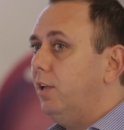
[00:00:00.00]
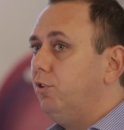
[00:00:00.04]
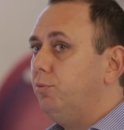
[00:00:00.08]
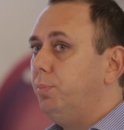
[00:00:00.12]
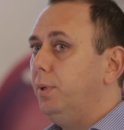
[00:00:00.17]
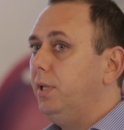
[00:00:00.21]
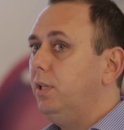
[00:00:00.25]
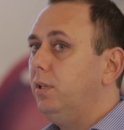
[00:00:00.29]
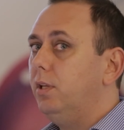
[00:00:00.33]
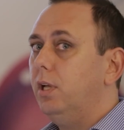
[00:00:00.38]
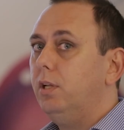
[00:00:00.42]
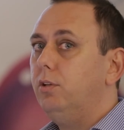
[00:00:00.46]

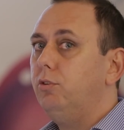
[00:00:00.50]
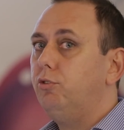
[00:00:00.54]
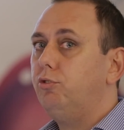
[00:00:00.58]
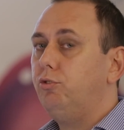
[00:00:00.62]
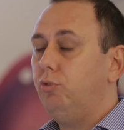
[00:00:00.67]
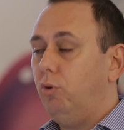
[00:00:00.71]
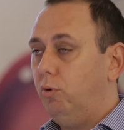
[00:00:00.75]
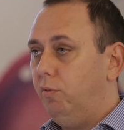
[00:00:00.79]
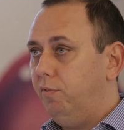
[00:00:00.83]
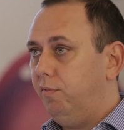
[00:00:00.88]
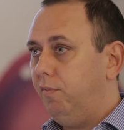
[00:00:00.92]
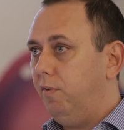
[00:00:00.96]
been done
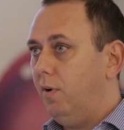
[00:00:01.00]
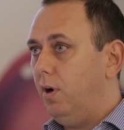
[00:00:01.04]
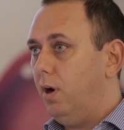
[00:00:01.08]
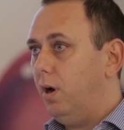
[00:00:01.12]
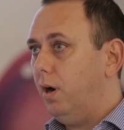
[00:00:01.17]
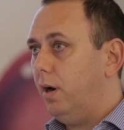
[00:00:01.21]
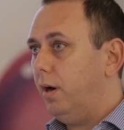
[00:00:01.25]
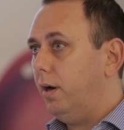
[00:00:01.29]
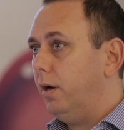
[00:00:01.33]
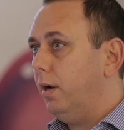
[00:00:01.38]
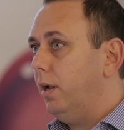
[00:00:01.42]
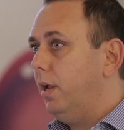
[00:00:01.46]
so
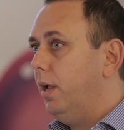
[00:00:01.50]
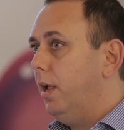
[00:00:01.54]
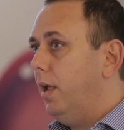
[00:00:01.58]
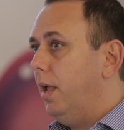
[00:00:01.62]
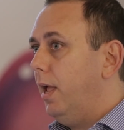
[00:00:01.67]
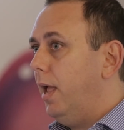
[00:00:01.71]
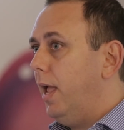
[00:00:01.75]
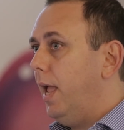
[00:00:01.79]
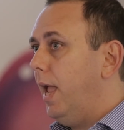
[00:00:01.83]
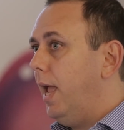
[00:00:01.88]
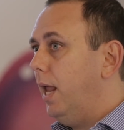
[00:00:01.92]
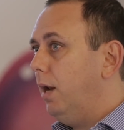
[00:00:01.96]
far,
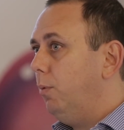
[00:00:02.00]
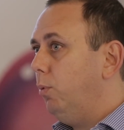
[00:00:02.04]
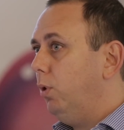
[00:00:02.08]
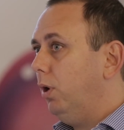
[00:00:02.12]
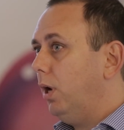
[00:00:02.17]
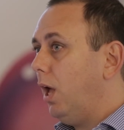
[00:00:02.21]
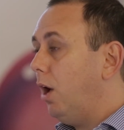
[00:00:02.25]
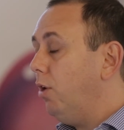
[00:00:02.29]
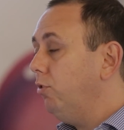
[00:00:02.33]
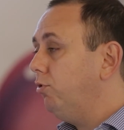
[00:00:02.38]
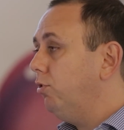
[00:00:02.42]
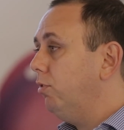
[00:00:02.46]
and
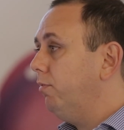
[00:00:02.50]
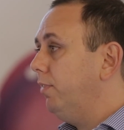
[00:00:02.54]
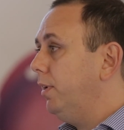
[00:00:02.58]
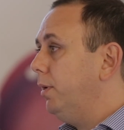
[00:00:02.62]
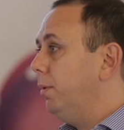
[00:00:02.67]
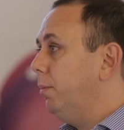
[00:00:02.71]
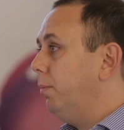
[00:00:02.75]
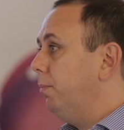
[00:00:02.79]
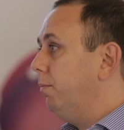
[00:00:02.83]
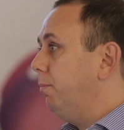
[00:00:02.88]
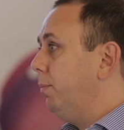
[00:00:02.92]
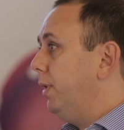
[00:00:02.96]
will also
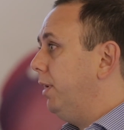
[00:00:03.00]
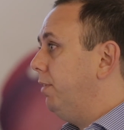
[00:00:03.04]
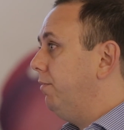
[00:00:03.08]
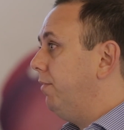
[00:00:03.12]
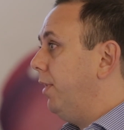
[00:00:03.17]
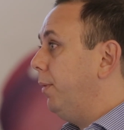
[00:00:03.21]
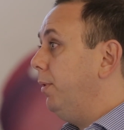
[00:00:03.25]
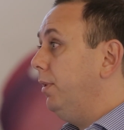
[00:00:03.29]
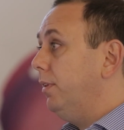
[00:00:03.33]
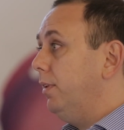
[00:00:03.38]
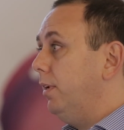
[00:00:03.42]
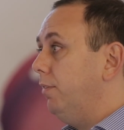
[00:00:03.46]
be
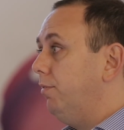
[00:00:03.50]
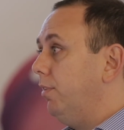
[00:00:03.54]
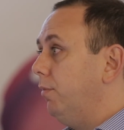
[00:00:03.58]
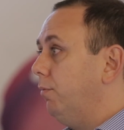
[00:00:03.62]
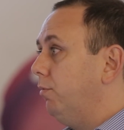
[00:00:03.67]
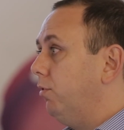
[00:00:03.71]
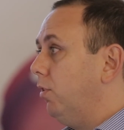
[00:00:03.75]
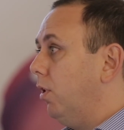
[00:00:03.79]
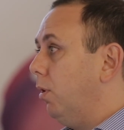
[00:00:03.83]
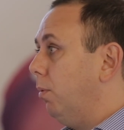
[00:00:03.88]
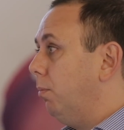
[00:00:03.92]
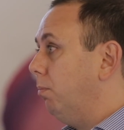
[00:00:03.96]
very different
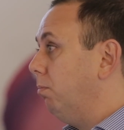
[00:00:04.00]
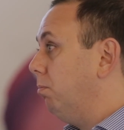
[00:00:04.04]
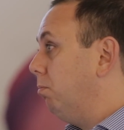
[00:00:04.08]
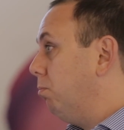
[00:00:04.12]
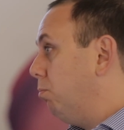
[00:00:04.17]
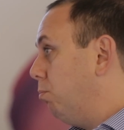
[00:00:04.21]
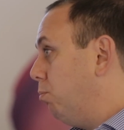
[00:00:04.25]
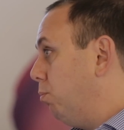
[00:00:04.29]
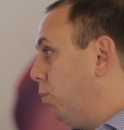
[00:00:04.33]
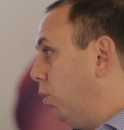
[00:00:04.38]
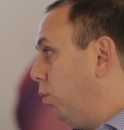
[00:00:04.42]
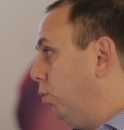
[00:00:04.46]
from
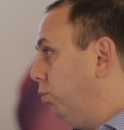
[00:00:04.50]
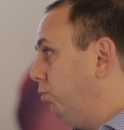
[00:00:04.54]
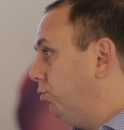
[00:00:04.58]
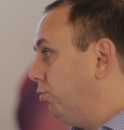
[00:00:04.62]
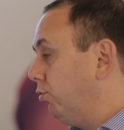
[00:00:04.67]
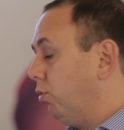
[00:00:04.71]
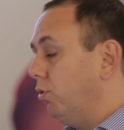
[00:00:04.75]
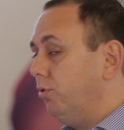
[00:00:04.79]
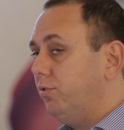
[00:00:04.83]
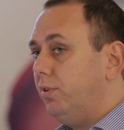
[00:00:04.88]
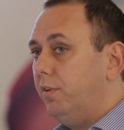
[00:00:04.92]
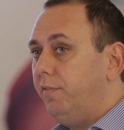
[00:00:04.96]
most
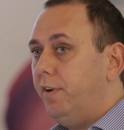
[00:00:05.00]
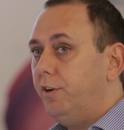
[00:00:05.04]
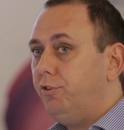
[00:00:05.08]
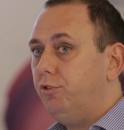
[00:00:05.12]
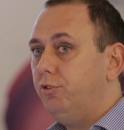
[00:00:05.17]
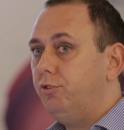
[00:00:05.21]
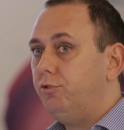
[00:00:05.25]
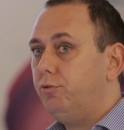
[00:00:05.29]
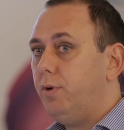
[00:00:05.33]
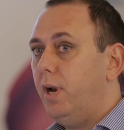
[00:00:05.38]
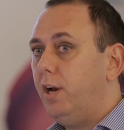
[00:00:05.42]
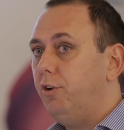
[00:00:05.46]
conservation
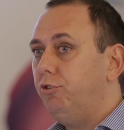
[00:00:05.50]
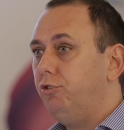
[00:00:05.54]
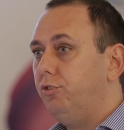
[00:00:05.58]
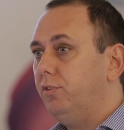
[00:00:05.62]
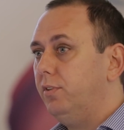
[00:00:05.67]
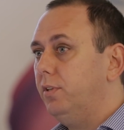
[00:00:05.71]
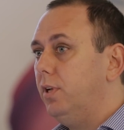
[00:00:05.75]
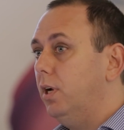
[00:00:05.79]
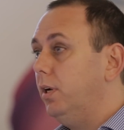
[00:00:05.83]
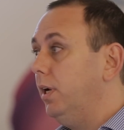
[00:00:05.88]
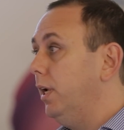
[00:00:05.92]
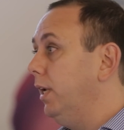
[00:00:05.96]
strategies
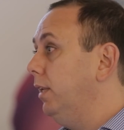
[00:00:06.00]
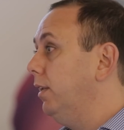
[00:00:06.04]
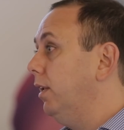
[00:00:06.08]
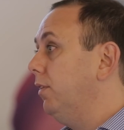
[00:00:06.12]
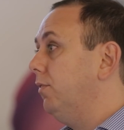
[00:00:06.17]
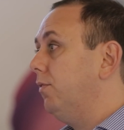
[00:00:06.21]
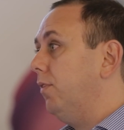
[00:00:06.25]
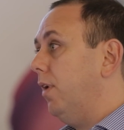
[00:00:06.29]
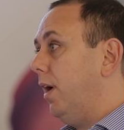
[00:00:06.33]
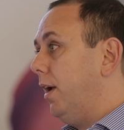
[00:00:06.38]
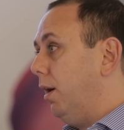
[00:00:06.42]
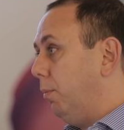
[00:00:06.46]
done in the
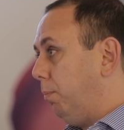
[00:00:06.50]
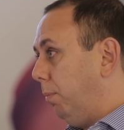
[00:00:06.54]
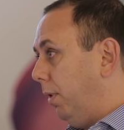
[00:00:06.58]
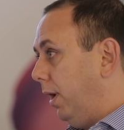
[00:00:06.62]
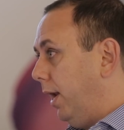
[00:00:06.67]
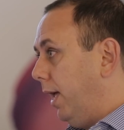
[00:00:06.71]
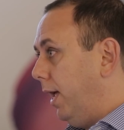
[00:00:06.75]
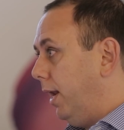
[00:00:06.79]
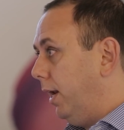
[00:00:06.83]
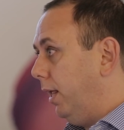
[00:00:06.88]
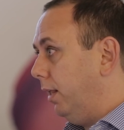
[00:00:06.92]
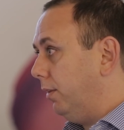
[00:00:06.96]
entire
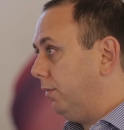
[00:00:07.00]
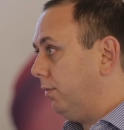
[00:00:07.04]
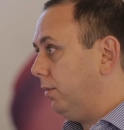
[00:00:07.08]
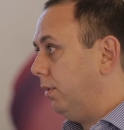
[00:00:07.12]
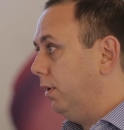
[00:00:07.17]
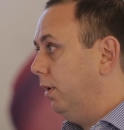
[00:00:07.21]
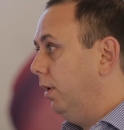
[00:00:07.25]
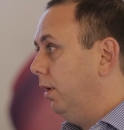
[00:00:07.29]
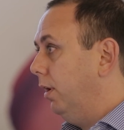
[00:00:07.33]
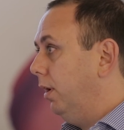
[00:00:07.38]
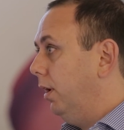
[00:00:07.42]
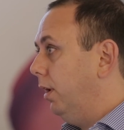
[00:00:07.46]
planet,
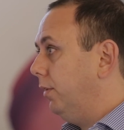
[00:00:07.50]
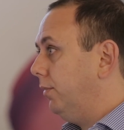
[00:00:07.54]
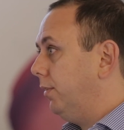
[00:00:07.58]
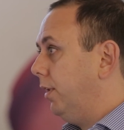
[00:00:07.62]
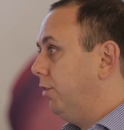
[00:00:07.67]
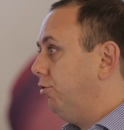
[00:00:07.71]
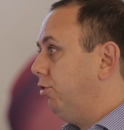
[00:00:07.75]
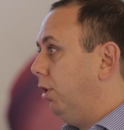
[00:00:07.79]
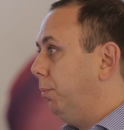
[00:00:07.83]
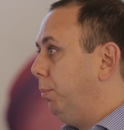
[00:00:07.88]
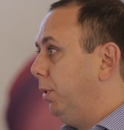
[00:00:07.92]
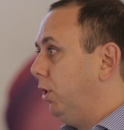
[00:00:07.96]

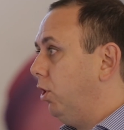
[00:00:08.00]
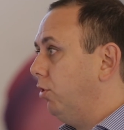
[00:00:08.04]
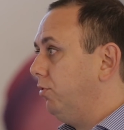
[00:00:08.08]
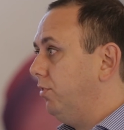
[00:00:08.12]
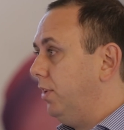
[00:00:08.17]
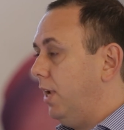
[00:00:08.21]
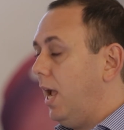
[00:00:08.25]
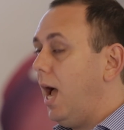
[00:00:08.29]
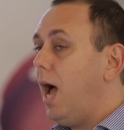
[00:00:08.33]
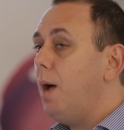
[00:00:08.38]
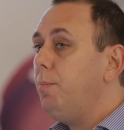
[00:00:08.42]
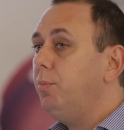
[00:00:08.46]
essentially because
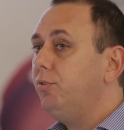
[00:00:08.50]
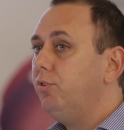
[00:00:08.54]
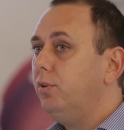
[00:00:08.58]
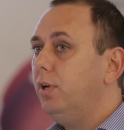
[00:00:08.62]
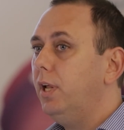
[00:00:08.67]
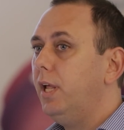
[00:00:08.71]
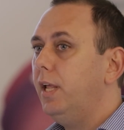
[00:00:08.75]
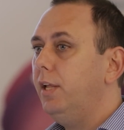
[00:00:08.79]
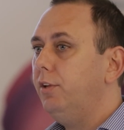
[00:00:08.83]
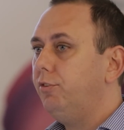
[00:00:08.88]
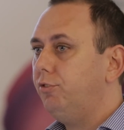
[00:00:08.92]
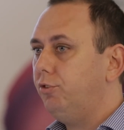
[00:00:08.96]
the Amazon
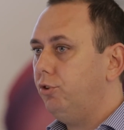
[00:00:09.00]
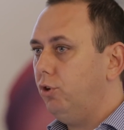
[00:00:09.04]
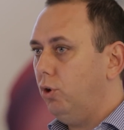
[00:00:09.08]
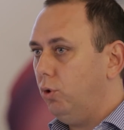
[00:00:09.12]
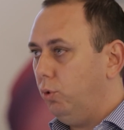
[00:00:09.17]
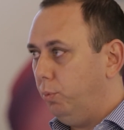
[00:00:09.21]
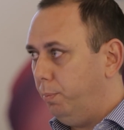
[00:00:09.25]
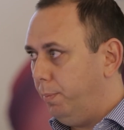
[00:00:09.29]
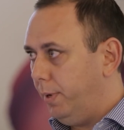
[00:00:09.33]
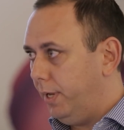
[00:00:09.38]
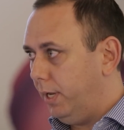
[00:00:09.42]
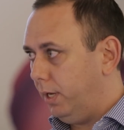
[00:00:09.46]
is so
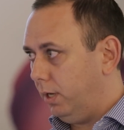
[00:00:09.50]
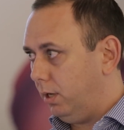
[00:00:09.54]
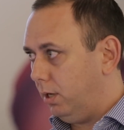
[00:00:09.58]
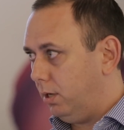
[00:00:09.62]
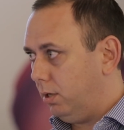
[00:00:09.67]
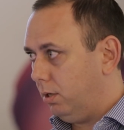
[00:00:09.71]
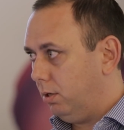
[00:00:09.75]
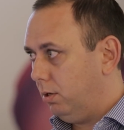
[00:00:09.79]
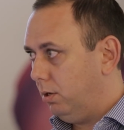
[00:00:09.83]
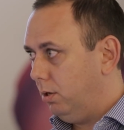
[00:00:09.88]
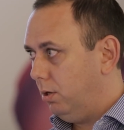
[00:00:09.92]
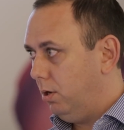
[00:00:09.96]
big.
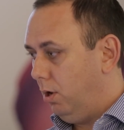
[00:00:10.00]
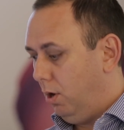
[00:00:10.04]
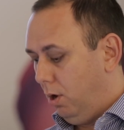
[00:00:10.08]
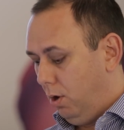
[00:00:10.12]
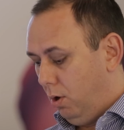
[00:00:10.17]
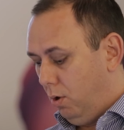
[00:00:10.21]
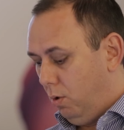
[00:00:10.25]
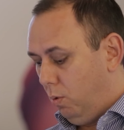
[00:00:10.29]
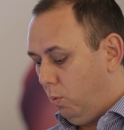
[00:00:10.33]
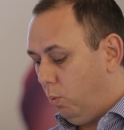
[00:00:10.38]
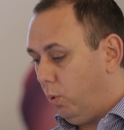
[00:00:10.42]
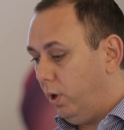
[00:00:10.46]

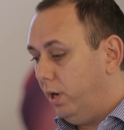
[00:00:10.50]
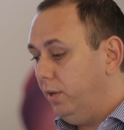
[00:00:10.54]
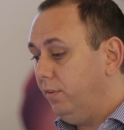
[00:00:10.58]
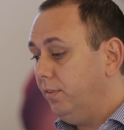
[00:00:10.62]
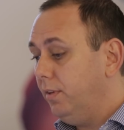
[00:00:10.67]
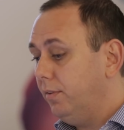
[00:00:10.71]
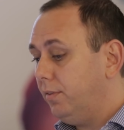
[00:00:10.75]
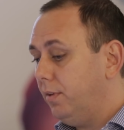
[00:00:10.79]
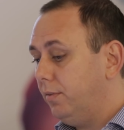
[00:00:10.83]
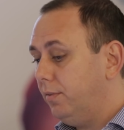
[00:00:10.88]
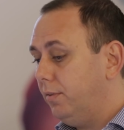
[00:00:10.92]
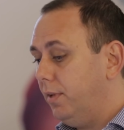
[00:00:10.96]
What is
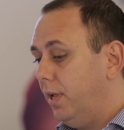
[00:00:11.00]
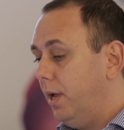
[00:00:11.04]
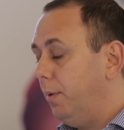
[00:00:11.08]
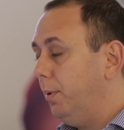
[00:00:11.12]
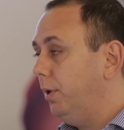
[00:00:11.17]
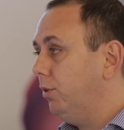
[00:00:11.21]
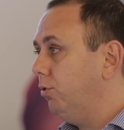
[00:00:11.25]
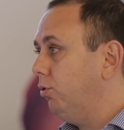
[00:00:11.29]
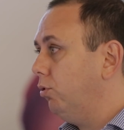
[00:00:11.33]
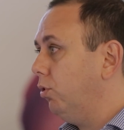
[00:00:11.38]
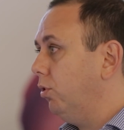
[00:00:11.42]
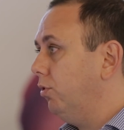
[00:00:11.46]
necessary
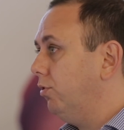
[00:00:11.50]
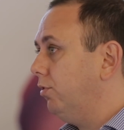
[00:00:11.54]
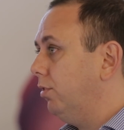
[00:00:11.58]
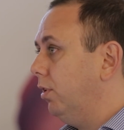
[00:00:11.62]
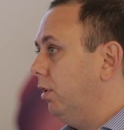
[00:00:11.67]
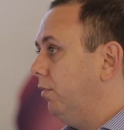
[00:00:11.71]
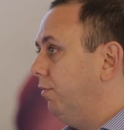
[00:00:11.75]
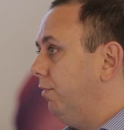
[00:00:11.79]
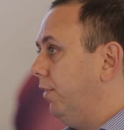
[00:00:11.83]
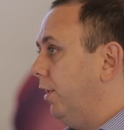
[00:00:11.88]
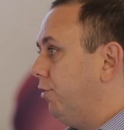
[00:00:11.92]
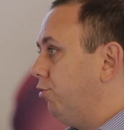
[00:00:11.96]
to
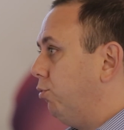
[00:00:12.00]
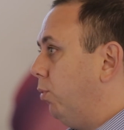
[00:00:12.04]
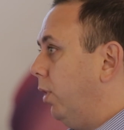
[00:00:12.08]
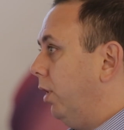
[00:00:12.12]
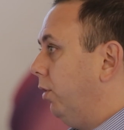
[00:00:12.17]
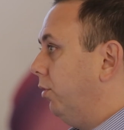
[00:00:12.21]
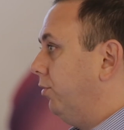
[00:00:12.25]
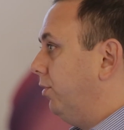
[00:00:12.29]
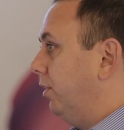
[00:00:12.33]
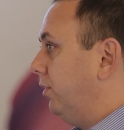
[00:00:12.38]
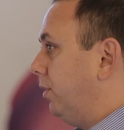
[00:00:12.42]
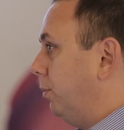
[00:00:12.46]
conserve freshwater
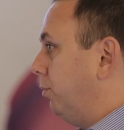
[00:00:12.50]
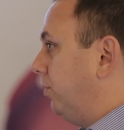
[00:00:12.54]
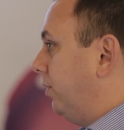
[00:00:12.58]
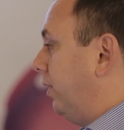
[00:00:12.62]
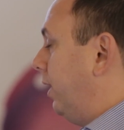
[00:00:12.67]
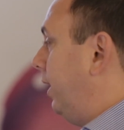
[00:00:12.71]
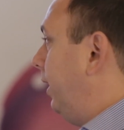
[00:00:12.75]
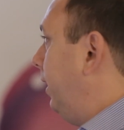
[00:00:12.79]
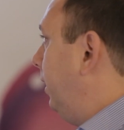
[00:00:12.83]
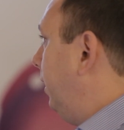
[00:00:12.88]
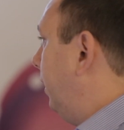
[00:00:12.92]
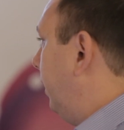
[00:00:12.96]
ecosystems
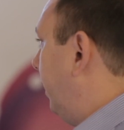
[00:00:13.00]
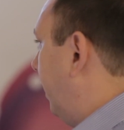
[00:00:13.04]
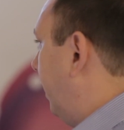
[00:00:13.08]
in the